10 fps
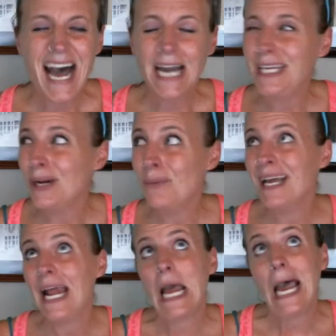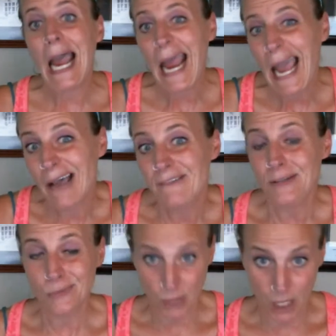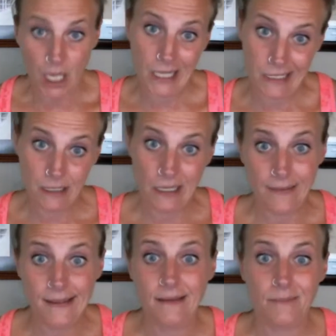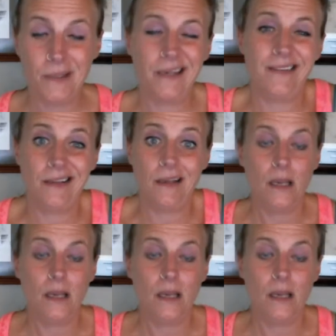you know what, I have to run in this because,